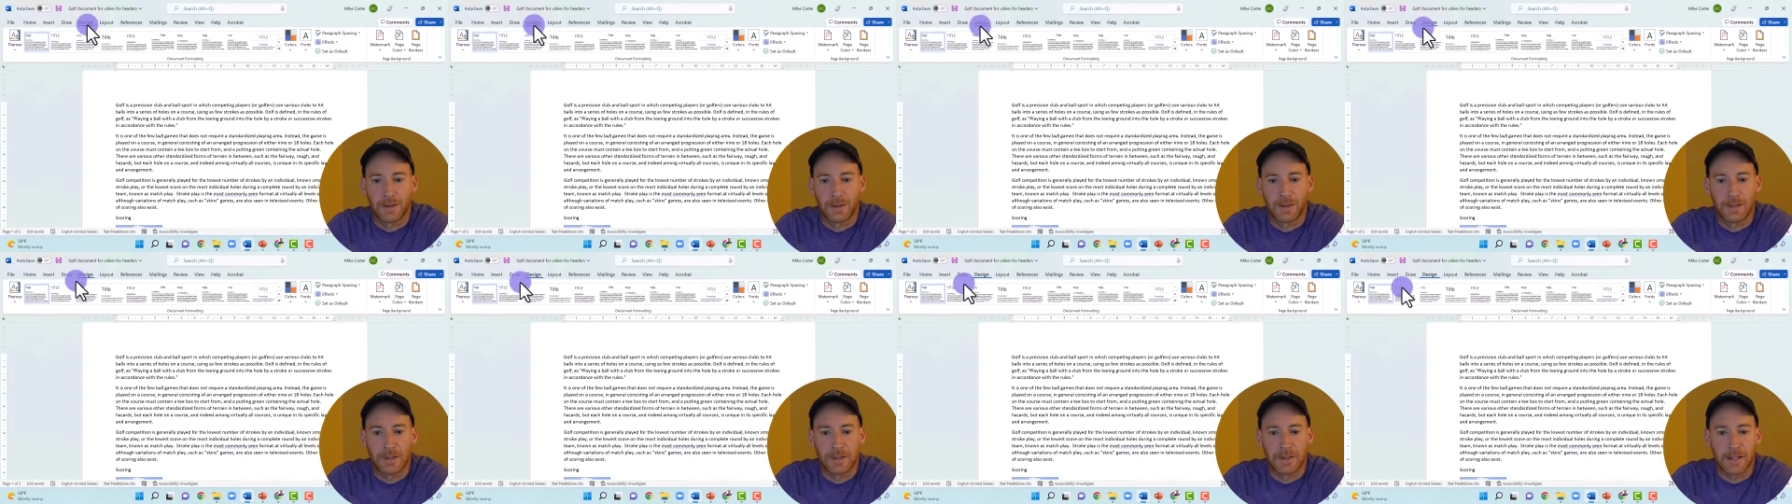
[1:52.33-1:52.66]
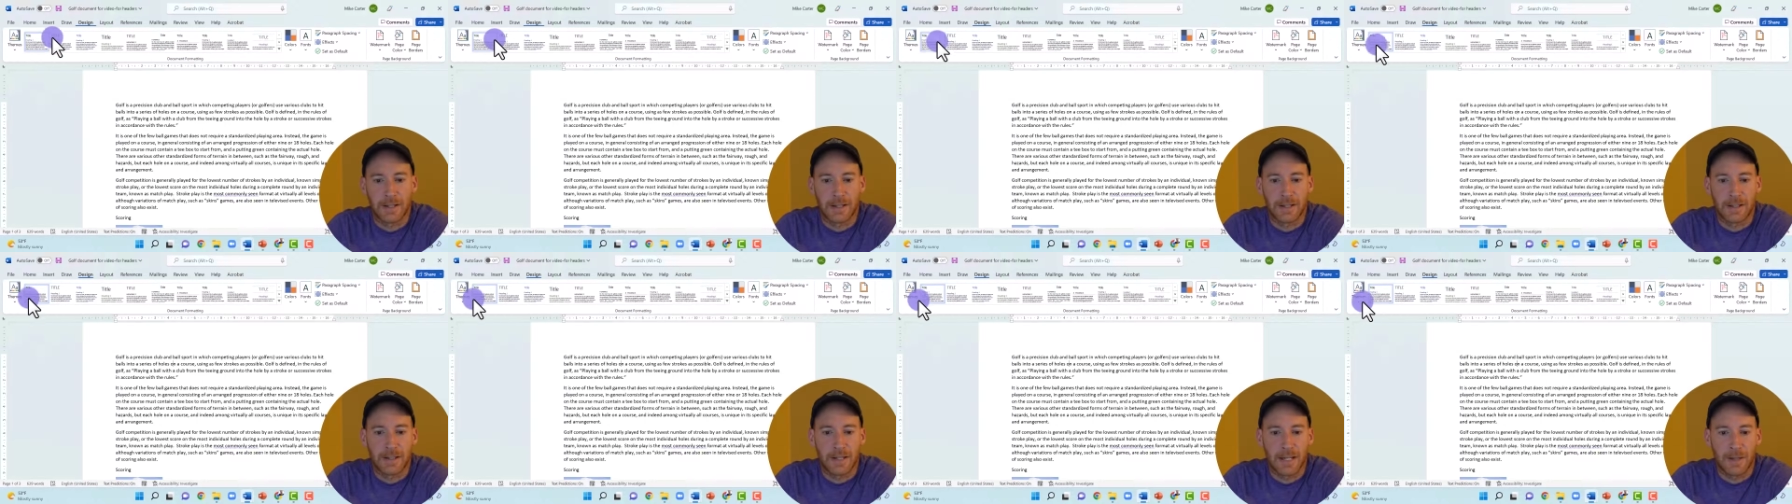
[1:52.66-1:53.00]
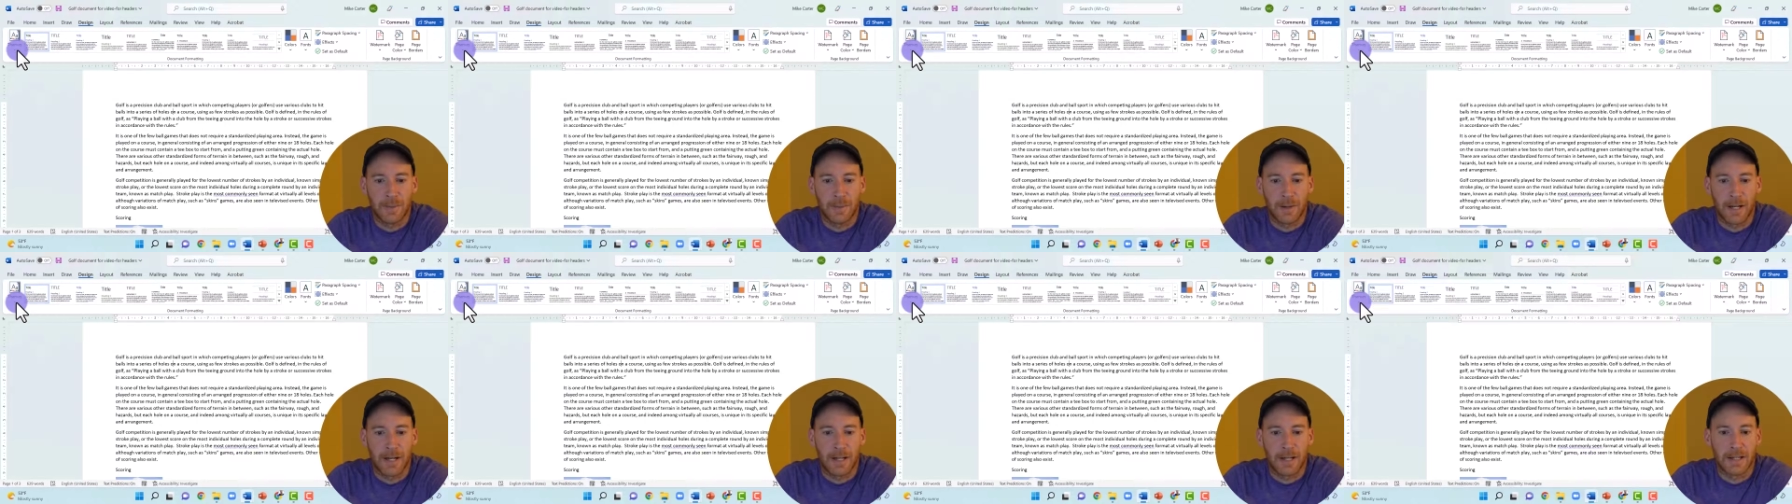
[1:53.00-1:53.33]
the design
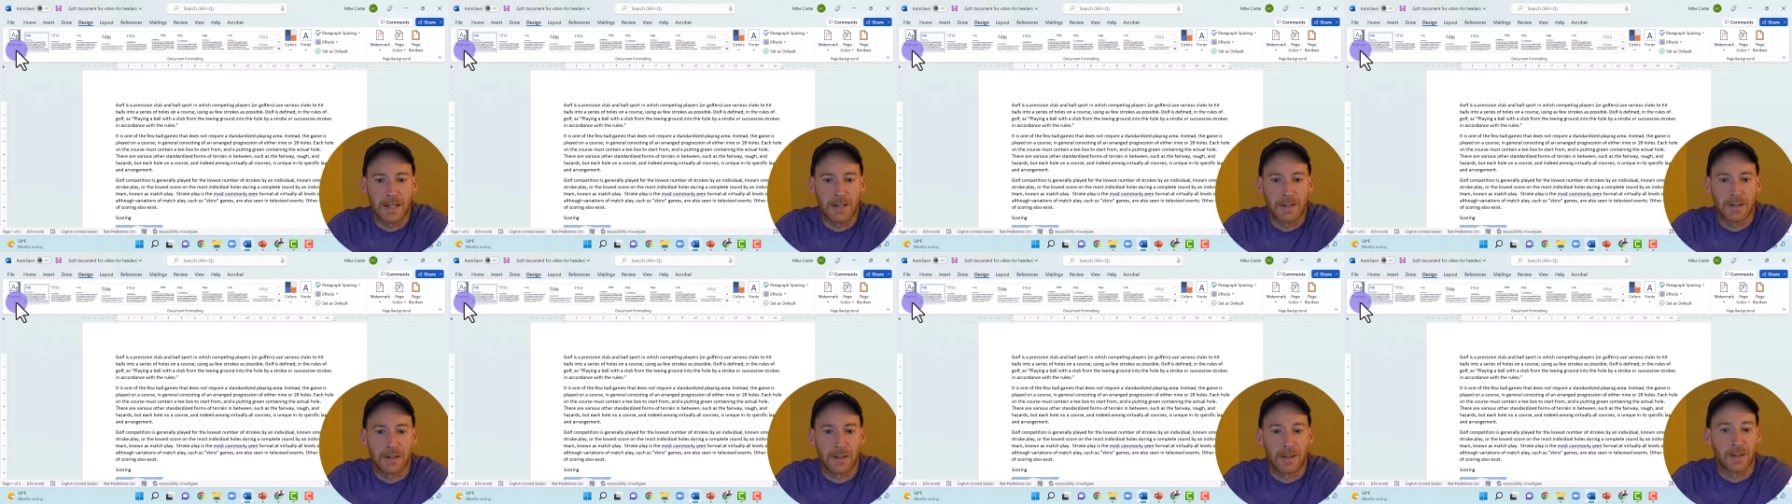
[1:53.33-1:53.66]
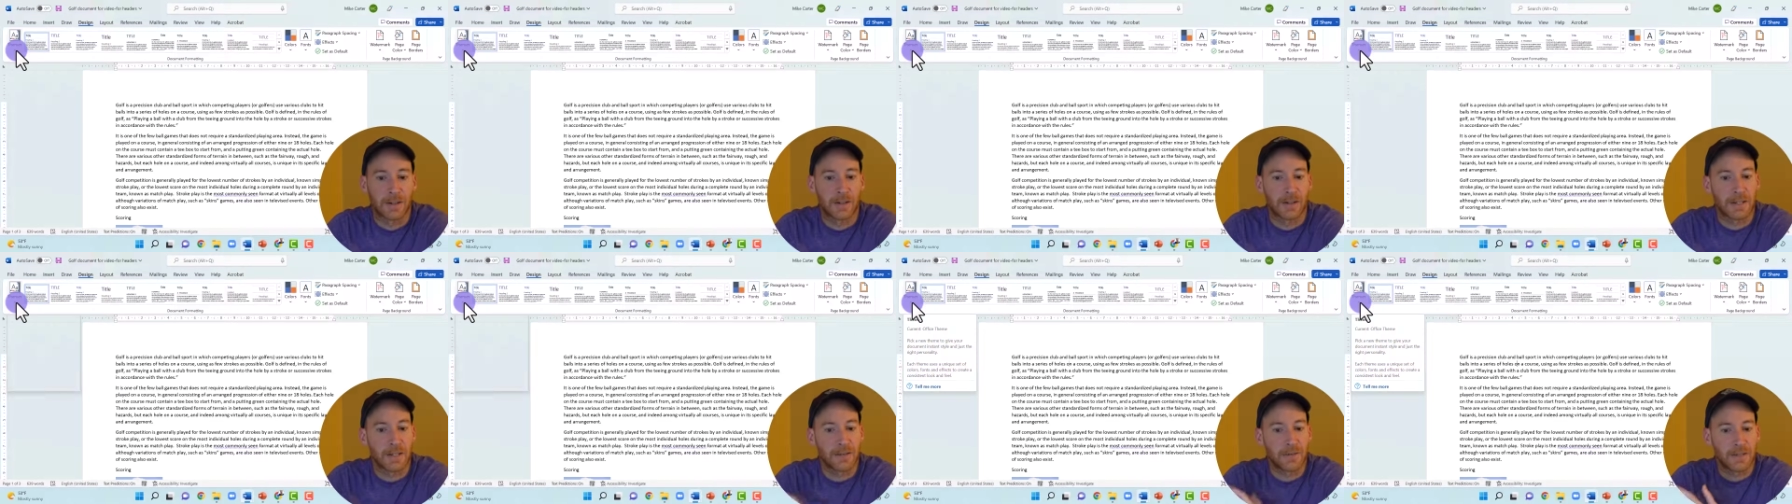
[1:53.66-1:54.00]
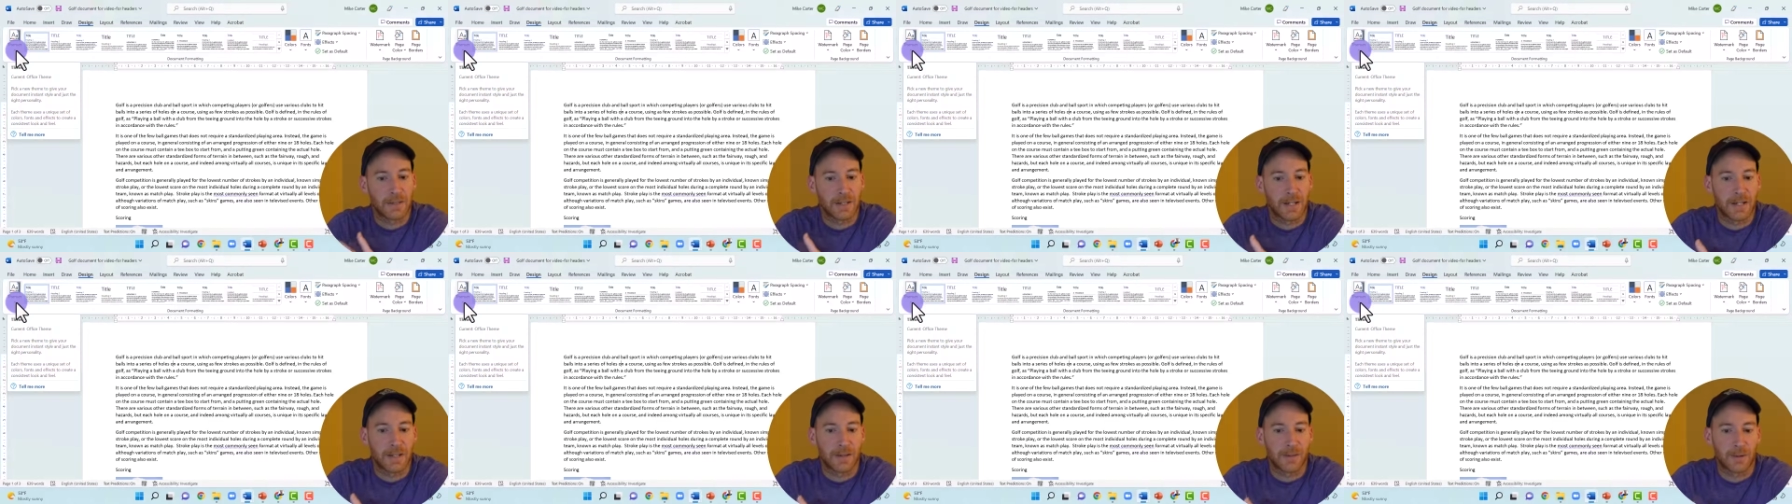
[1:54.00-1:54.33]
tab has on the left
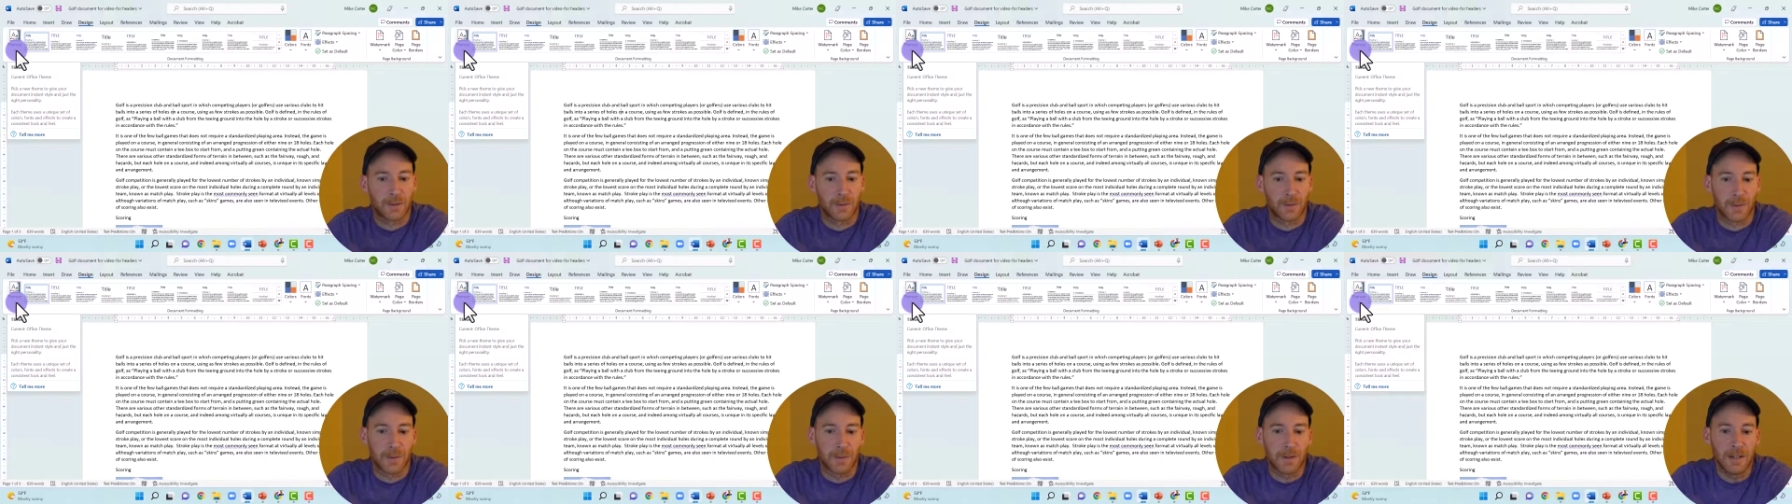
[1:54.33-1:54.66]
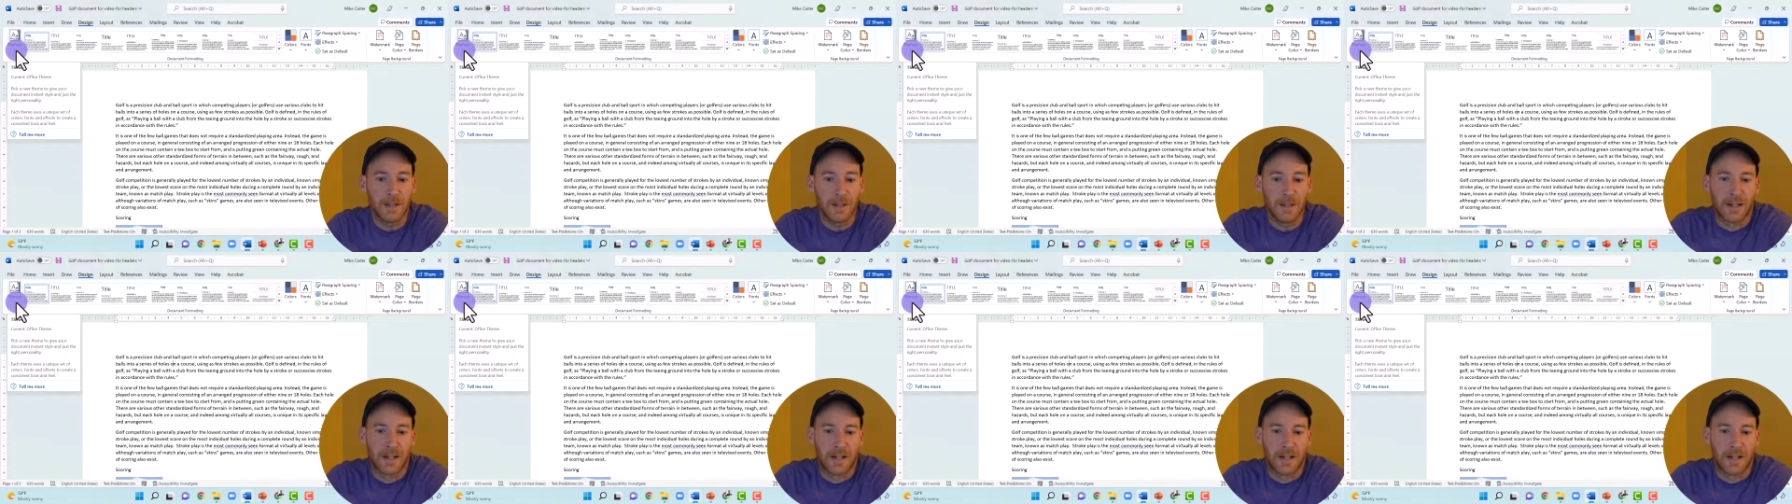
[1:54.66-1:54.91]
side of the ribbon,